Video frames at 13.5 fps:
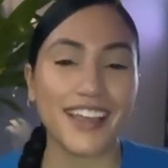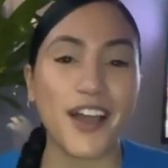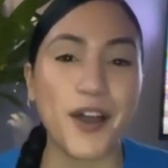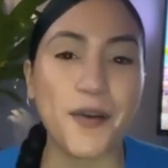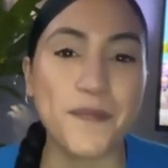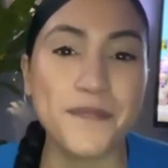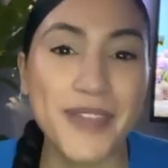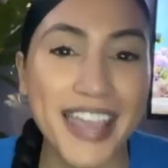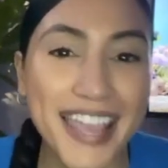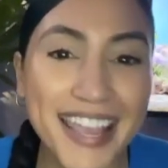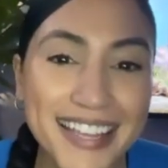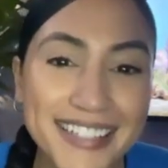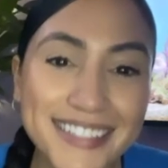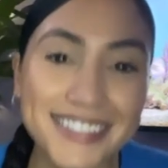
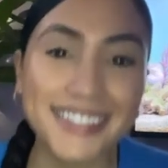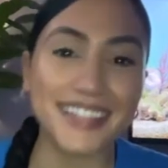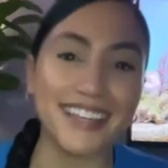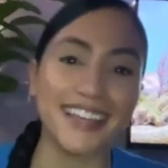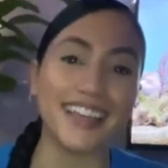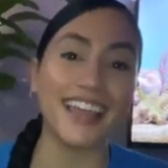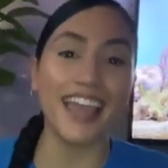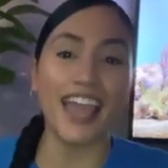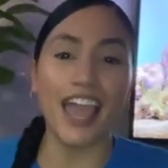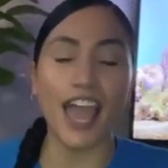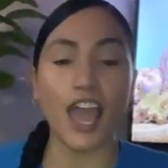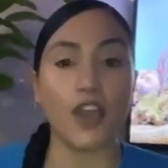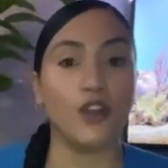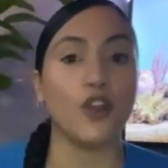Amazing.
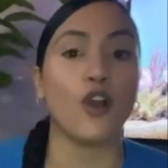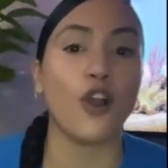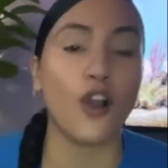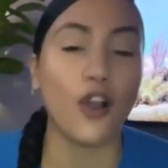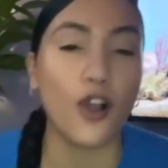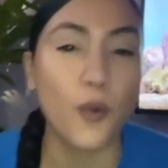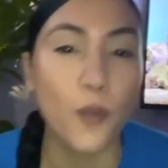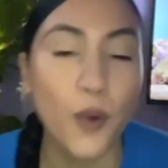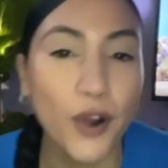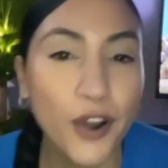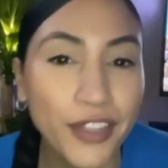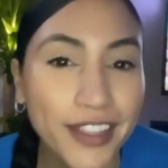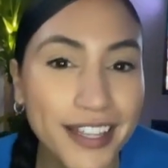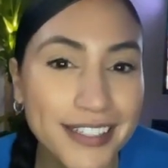And what
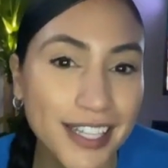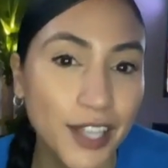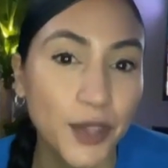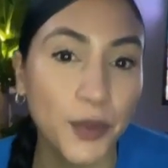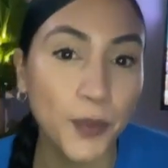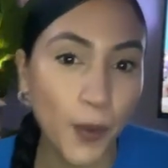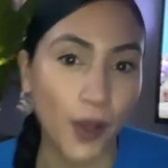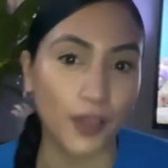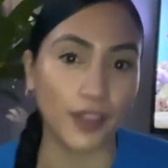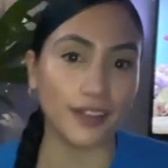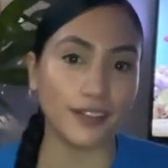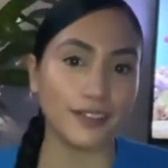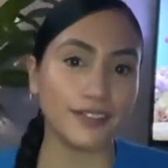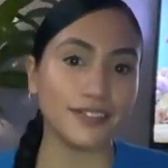are things that you all
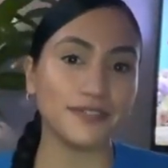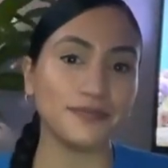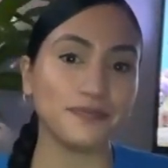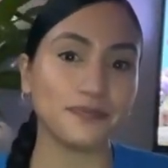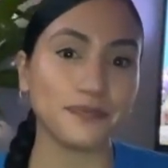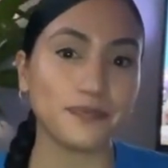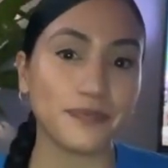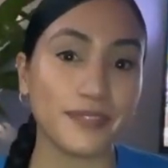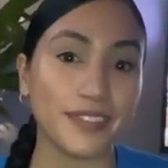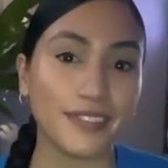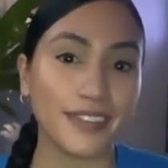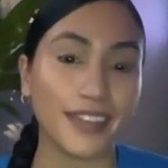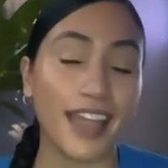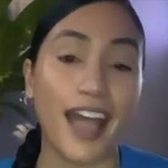love?
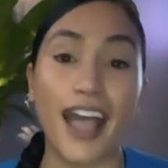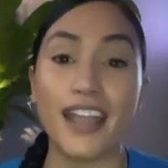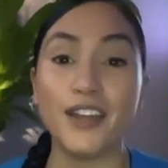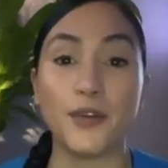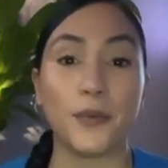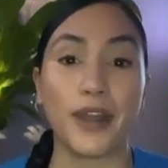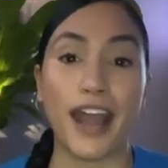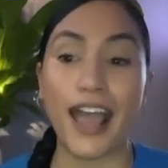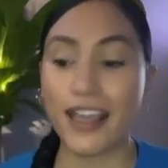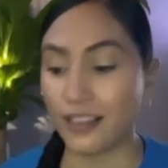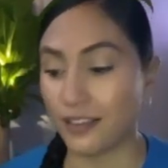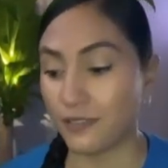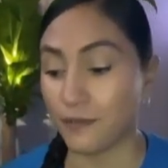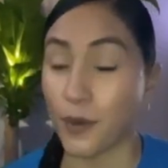I know what I
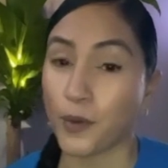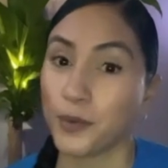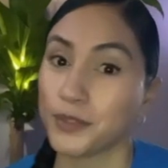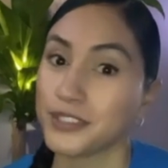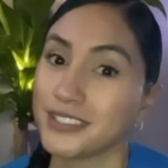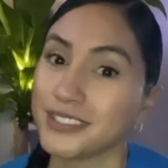love most